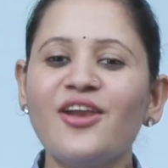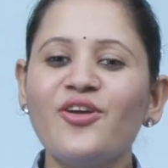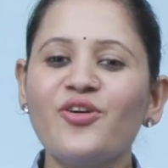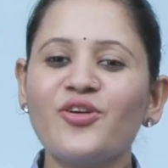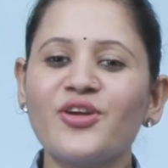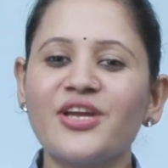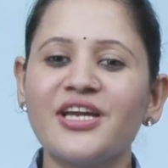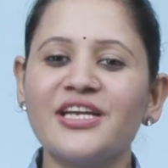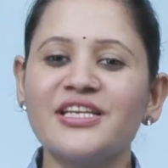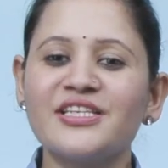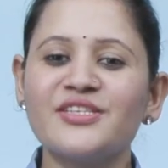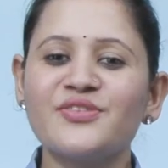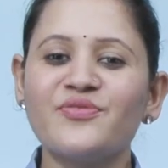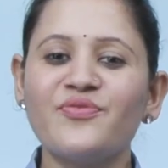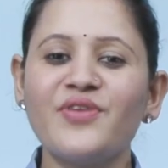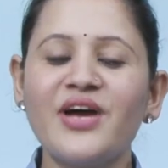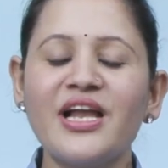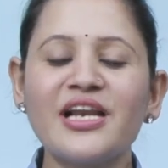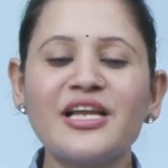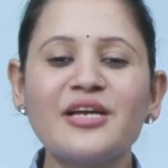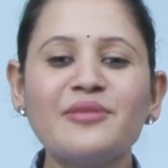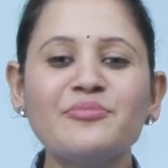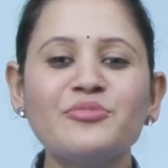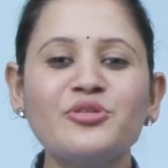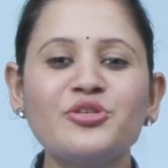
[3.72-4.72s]
Hello kids,
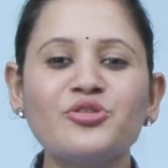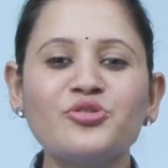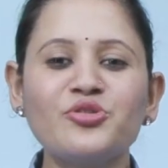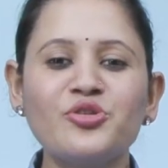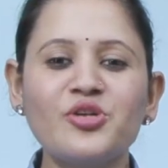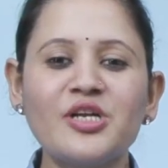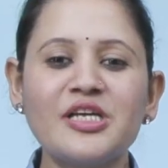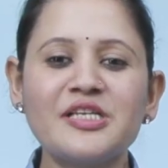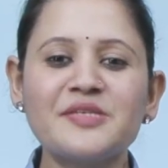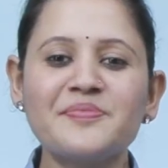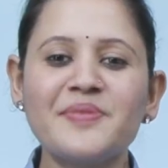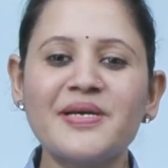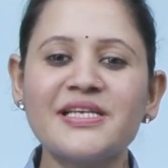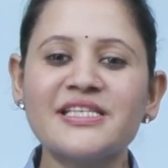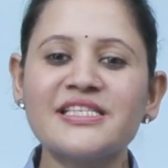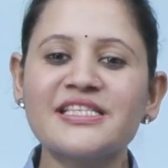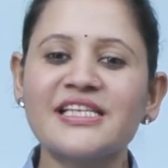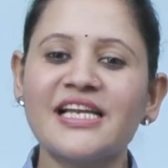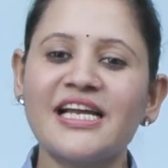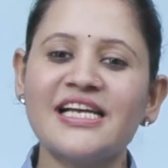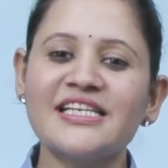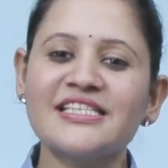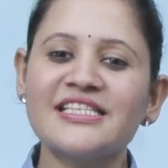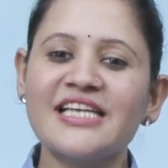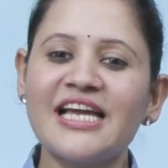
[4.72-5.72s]
welcome to today's
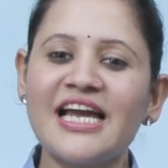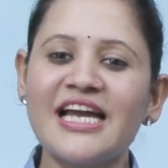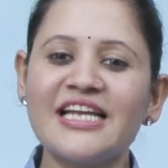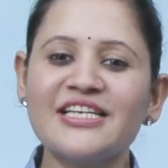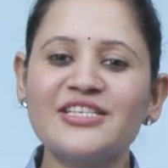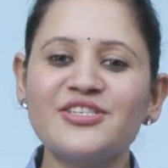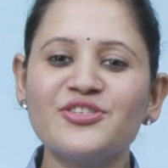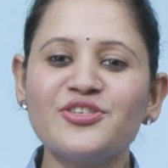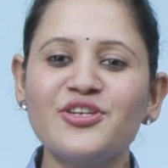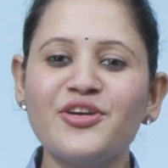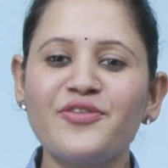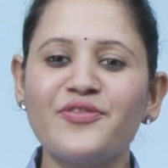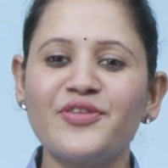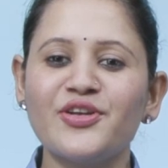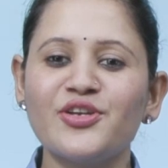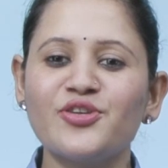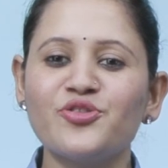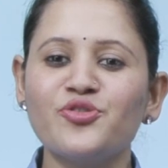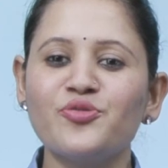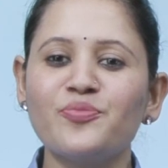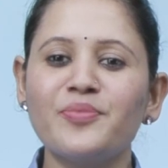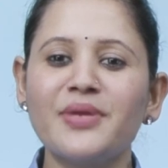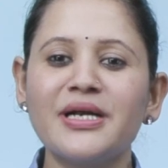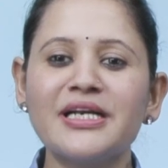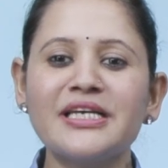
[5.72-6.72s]
best class, and today we'll
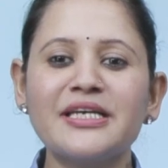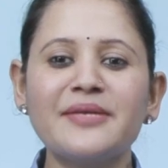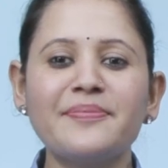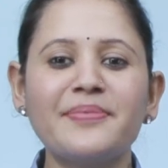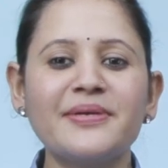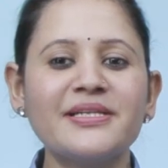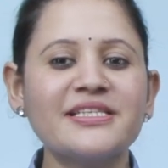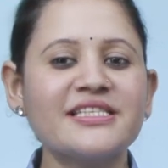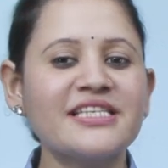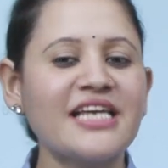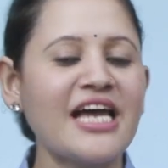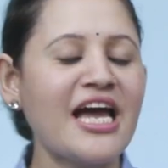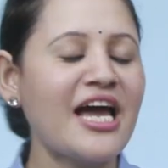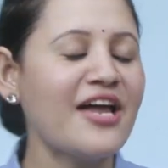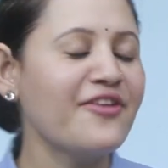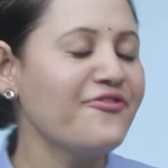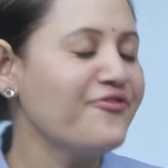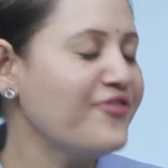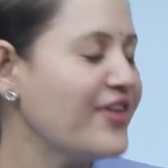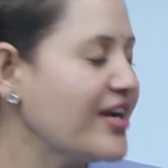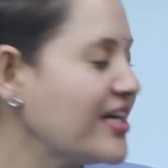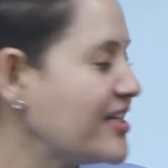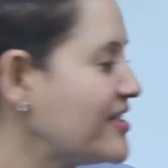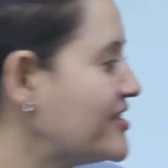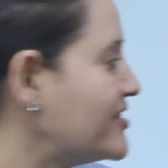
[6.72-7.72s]
do multiples
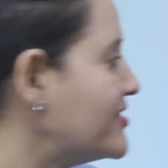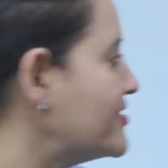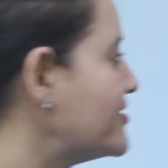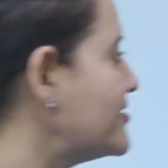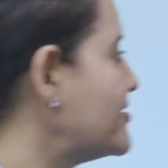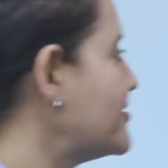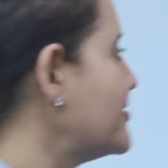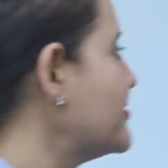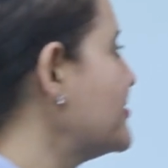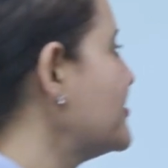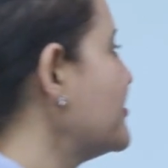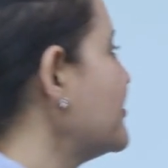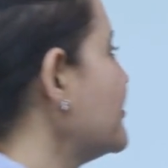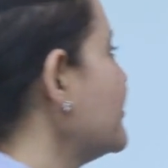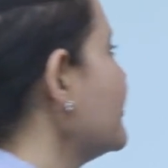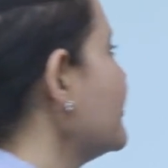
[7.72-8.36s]
and factors.